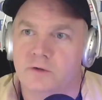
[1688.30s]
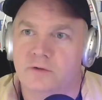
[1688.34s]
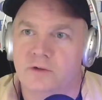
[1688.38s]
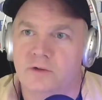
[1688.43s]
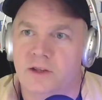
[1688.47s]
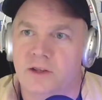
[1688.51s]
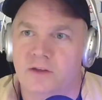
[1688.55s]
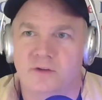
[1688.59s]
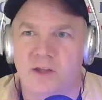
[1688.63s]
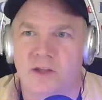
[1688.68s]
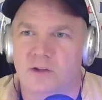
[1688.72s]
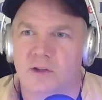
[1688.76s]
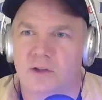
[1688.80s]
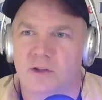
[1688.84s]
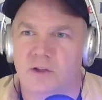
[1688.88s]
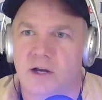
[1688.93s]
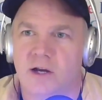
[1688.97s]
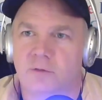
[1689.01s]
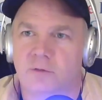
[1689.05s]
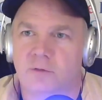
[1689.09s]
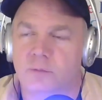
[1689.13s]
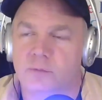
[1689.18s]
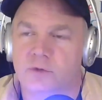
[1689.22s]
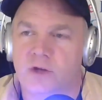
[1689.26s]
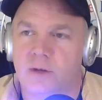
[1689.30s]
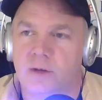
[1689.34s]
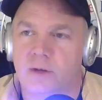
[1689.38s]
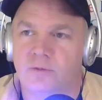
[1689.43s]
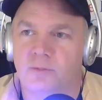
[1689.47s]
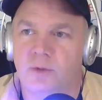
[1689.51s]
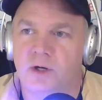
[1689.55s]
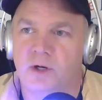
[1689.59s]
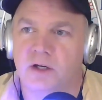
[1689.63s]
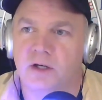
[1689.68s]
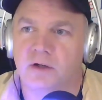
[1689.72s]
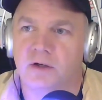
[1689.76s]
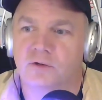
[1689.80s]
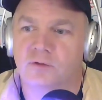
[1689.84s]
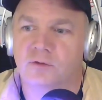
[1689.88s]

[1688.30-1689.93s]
It's that it's that line from James Bond.